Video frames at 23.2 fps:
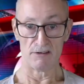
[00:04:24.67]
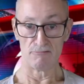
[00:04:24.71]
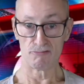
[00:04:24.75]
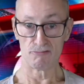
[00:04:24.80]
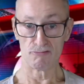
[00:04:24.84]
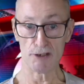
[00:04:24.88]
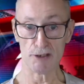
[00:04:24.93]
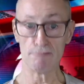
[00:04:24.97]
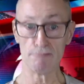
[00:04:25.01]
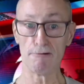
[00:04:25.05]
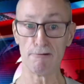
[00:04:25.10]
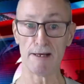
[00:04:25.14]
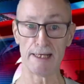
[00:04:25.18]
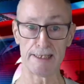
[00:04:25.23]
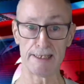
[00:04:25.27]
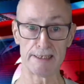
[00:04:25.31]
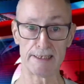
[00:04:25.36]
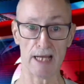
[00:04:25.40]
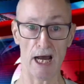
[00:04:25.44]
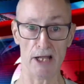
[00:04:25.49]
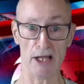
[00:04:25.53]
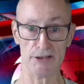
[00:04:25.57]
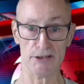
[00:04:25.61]
She really
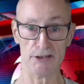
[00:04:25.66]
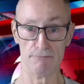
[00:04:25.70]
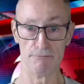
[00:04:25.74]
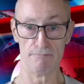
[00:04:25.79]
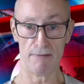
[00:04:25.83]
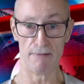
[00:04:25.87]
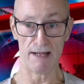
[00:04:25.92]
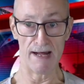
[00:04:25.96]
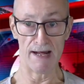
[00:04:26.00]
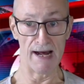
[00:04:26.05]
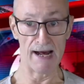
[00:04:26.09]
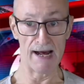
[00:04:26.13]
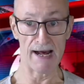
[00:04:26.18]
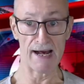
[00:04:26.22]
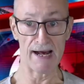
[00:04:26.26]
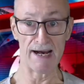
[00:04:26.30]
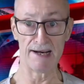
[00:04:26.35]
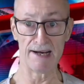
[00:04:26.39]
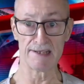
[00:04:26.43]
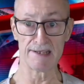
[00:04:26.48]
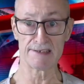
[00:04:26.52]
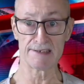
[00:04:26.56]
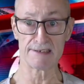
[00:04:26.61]
does.
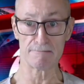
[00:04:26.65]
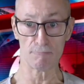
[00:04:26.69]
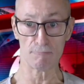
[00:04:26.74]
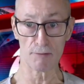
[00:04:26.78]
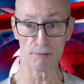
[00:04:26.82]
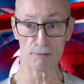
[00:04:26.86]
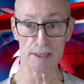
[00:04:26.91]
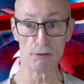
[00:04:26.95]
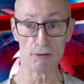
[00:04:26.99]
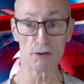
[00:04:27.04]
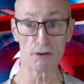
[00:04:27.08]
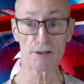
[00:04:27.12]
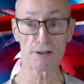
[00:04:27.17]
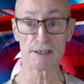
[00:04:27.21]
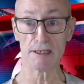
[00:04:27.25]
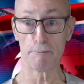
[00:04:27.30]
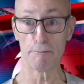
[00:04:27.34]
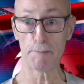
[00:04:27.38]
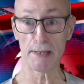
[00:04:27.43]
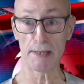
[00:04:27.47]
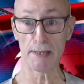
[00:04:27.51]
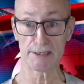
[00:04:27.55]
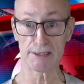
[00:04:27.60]
And when you look at
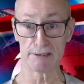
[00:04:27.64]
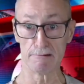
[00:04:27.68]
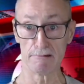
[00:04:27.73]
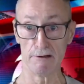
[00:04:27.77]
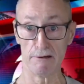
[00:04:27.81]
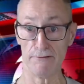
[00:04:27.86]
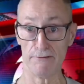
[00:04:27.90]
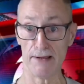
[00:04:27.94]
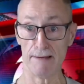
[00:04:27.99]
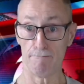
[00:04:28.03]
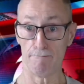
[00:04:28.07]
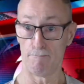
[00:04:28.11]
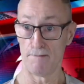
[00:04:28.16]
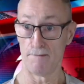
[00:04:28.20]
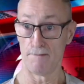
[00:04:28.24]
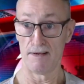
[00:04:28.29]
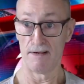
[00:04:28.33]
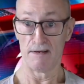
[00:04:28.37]
the picture of it,